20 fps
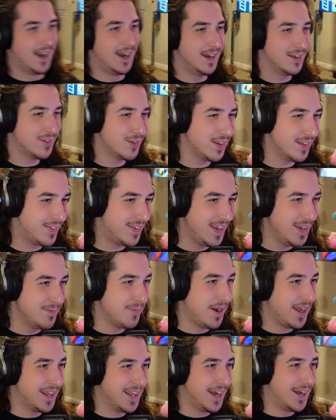right, this is the team
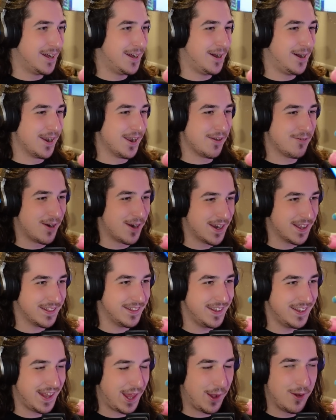I got.
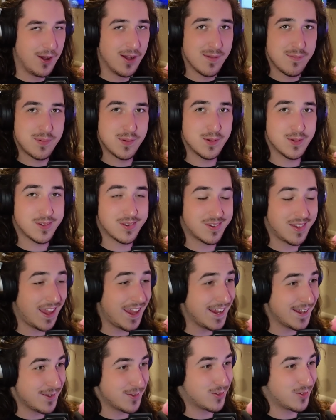Unironically, they all boost
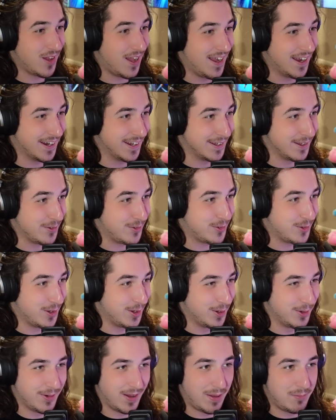Saiyan Saga.
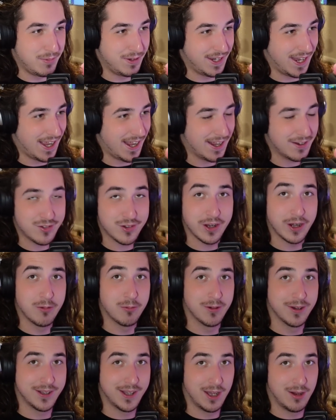So, I mean, that actually kind of
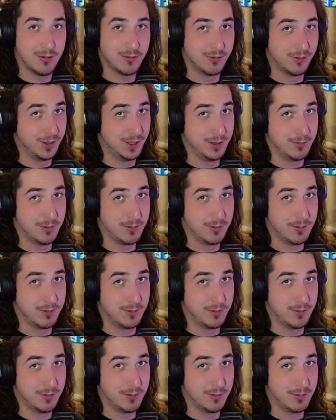worked out really